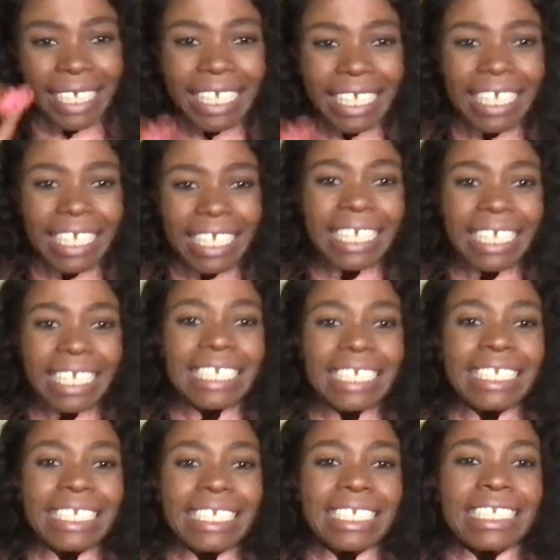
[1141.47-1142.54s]
is
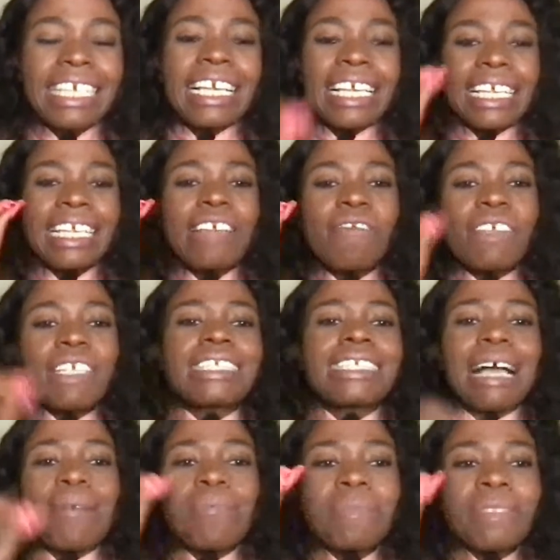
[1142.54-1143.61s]
giving
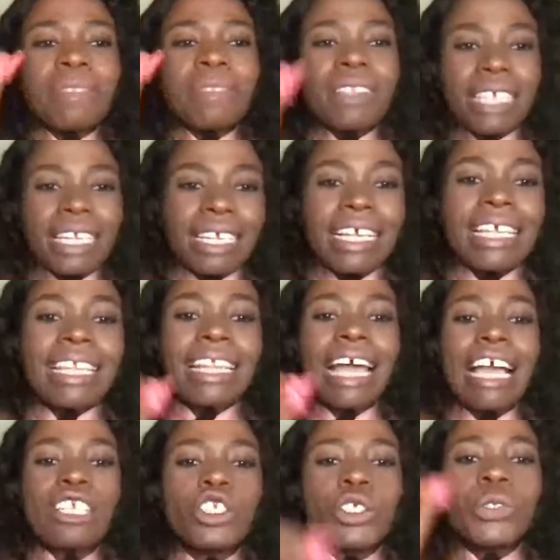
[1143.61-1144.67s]
something that
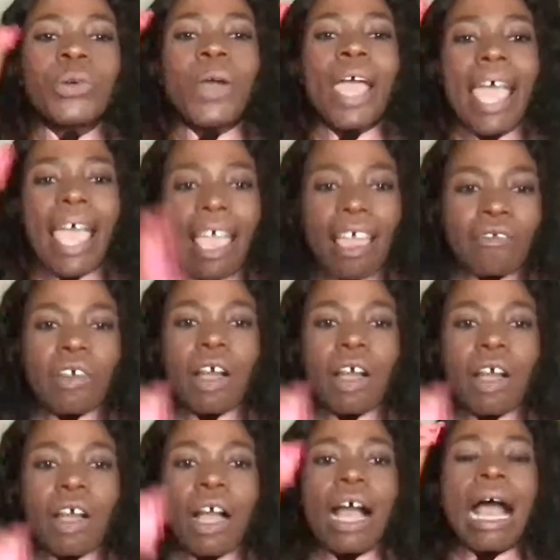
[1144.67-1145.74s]
you have
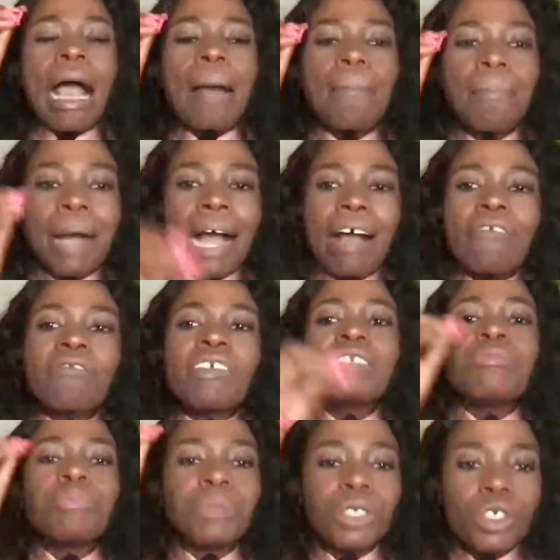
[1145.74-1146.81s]
above and
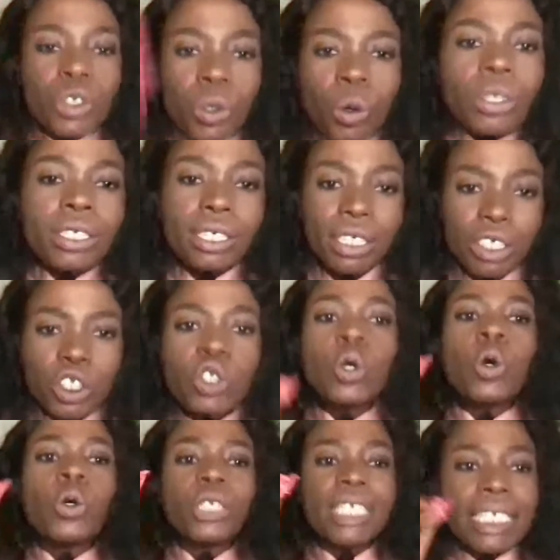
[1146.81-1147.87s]
beyond your
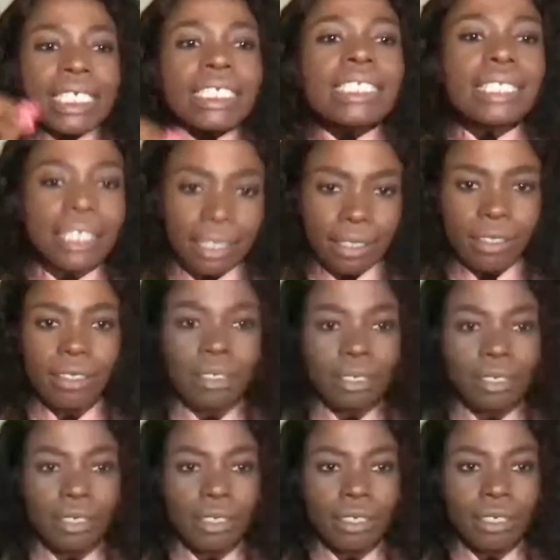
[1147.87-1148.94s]
needs.
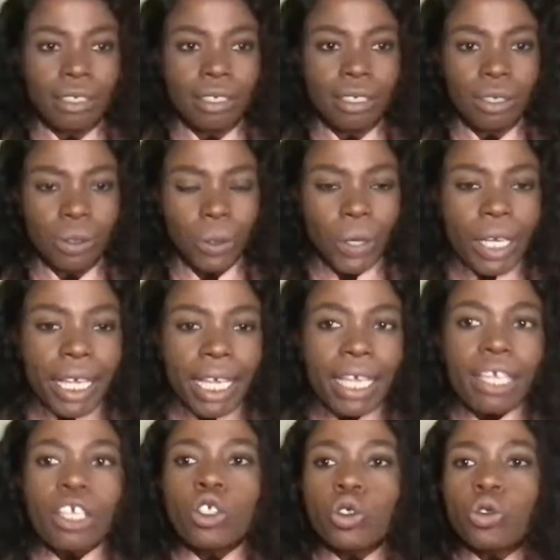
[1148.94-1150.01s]
Okay,
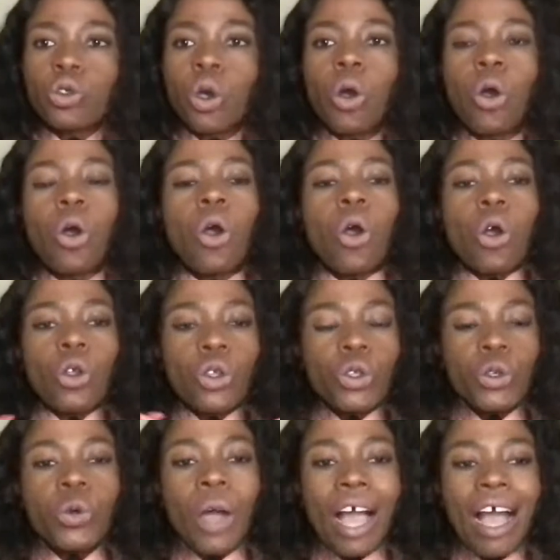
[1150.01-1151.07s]
so
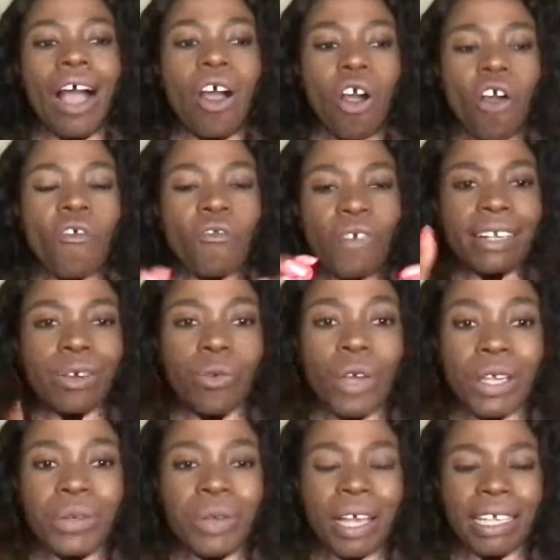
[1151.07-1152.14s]
you are offering
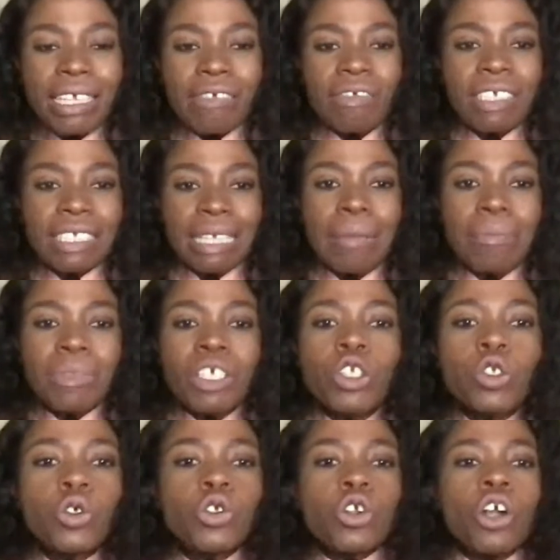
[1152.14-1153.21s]
when you are giving something
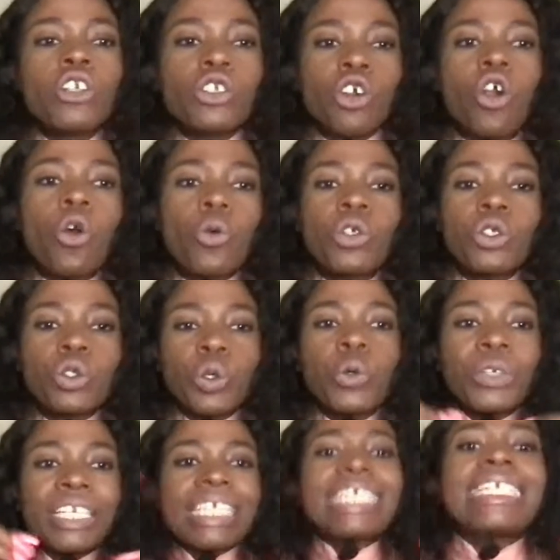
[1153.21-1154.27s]
you're not going
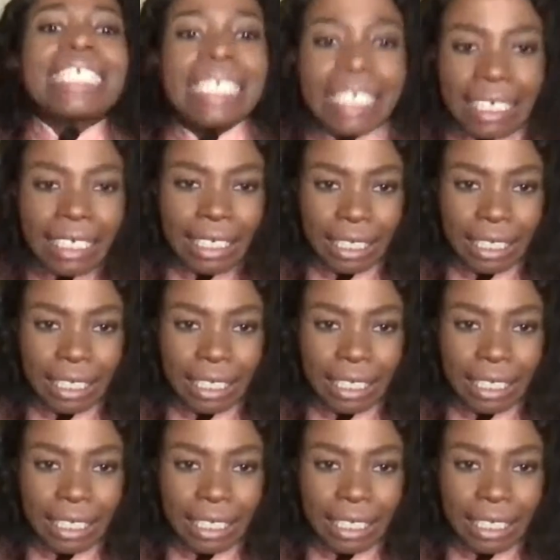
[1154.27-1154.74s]
to need.